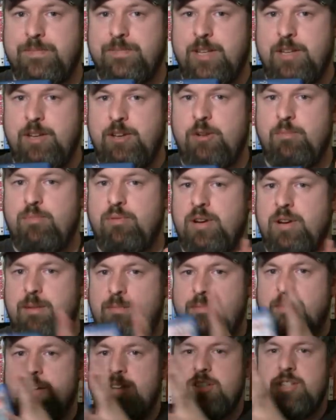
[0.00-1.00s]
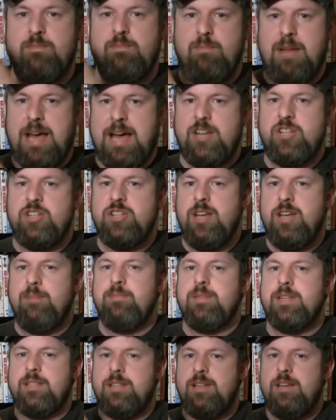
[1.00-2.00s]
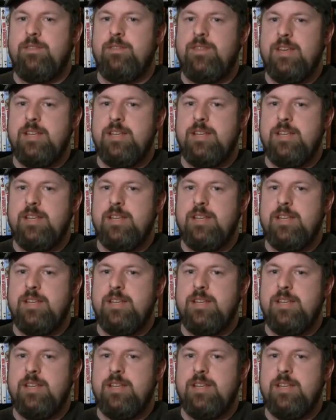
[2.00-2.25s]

you know, pretty much matched up to stuff